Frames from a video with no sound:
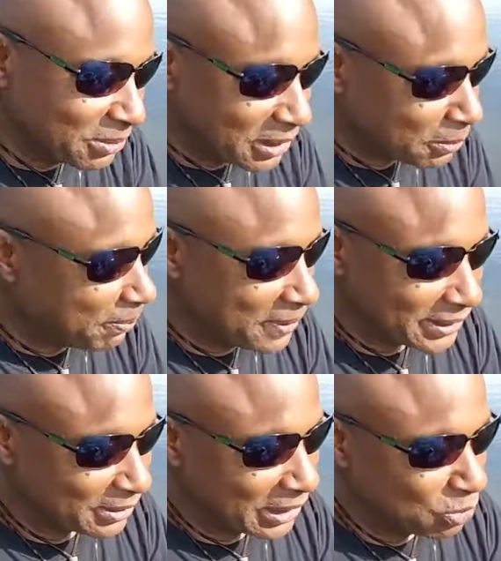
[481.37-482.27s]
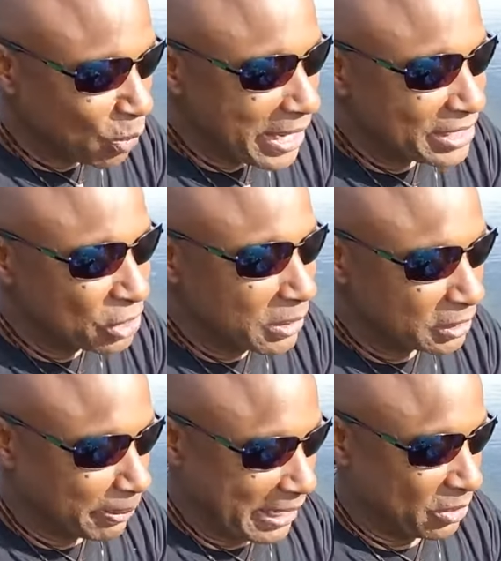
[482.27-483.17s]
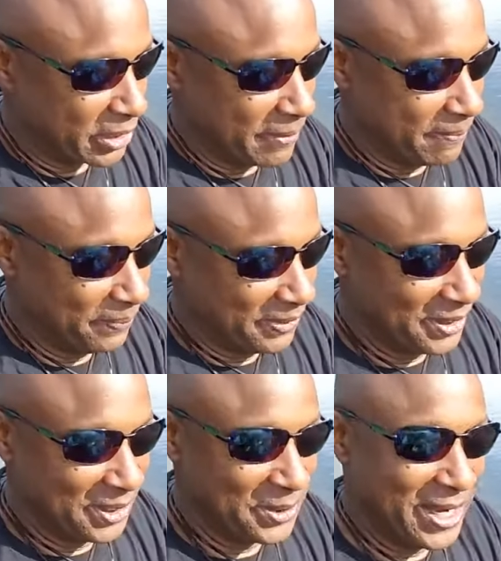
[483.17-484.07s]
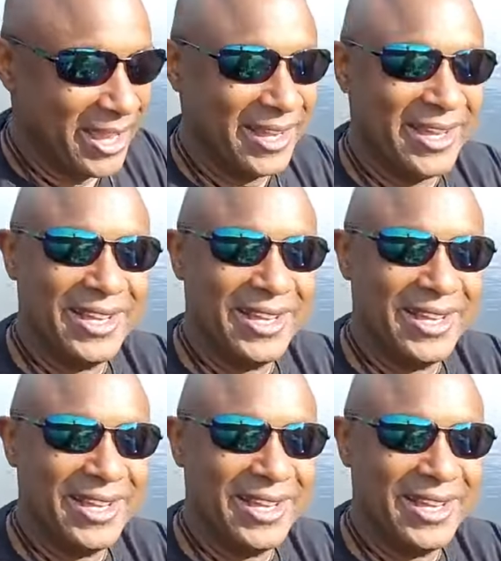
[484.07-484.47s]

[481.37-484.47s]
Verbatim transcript: too much, that's, that's way too much power. Okay,